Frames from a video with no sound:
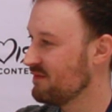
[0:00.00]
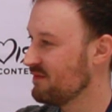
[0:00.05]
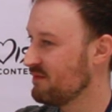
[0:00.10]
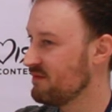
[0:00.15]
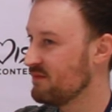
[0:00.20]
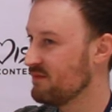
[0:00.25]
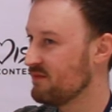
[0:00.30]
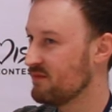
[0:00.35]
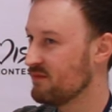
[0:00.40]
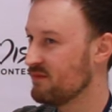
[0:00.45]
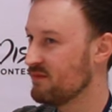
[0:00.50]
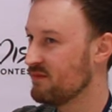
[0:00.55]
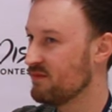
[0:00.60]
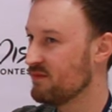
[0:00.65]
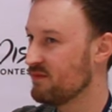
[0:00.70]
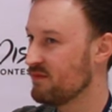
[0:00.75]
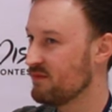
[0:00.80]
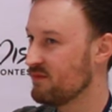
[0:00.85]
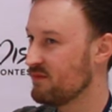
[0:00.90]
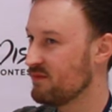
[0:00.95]

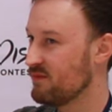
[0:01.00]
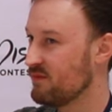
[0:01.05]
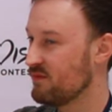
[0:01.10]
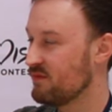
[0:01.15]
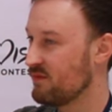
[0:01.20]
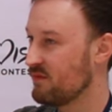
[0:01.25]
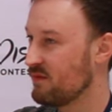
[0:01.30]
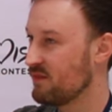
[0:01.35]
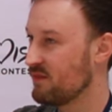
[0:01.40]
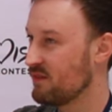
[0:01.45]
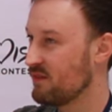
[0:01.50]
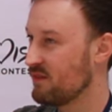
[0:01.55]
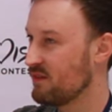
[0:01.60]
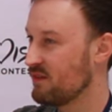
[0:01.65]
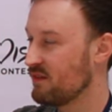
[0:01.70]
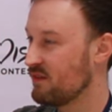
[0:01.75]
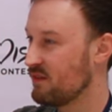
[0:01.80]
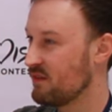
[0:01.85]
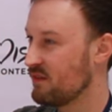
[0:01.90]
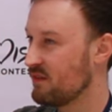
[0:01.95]

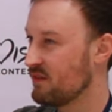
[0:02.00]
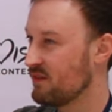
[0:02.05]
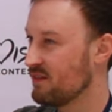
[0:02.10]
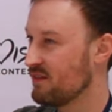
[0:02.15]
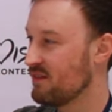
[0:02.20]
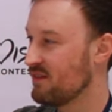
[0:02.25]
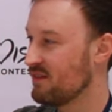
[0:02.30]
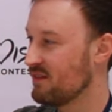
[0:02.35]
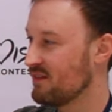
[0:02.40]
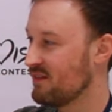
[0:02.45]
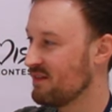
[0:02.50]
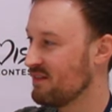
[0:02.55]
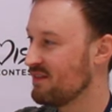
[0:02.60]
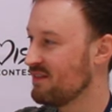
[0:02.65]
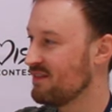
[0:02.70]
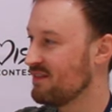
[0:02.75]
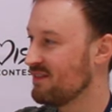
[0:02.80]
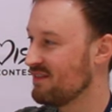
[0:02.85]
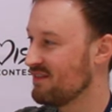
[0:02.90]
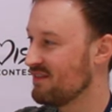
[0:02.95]

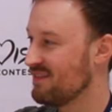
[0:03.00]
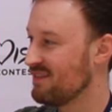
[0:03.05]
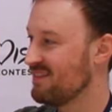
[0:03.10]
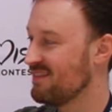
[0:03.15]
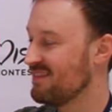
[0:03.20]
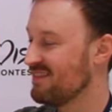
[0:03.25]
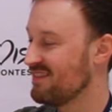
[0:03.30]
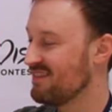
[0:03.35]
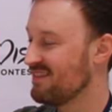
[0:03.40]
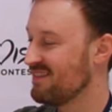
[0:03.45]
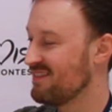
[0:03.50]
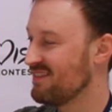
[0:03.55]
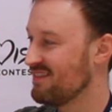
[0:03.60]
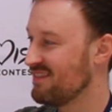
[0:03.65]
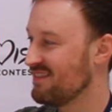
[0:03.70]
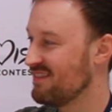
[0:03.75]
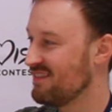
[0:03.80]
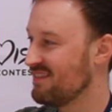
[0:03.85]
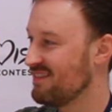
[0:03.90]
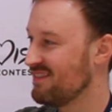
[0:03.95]

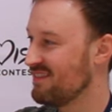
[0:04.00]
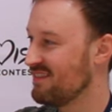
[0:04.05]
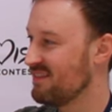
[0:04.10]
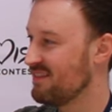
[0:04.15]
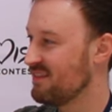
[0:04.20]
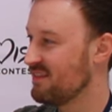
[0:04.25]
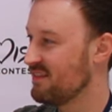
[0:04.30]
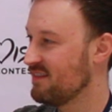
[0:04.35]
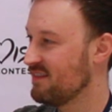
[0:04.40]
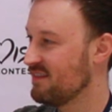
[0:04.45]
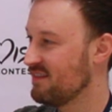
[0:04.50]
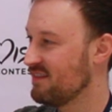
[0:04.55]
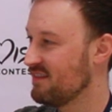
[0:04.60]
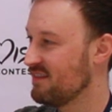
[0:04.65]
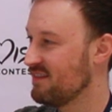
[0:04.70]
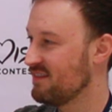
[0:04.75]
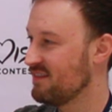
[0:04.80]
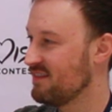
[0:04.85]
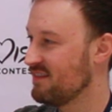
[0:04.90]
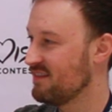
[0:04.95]

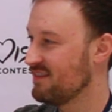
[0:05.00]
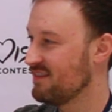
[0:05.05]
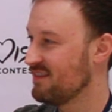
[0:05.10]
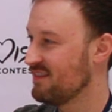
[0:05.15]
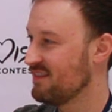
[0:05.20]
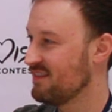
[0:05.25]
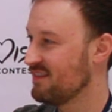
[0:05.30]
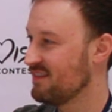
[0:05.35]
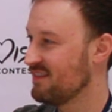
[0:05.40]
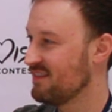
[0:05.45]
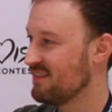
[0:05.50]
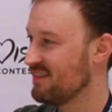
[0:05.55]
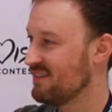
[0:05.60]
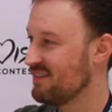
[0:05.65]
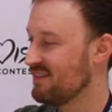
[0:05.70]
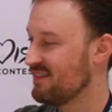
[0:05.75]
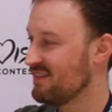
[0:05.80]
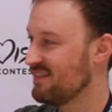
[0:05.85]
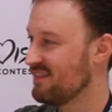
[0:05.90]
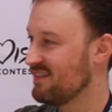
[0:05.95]

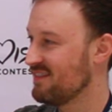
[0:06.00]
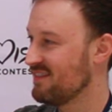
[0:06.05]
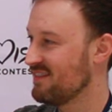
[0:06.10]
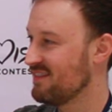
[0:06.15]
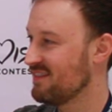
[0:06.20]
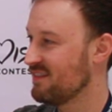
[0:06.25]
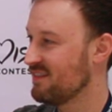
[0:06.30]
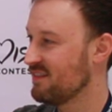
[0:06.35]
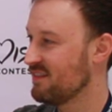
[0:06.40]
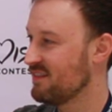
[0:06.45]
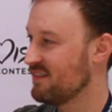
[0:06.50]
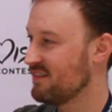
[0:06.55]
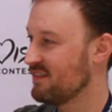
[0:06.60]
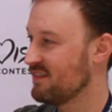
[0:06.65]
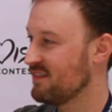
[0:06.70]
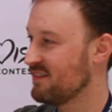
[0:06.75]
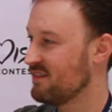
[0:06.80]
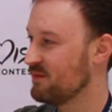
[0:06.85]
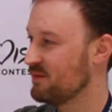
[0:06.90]
This person isn't speaking.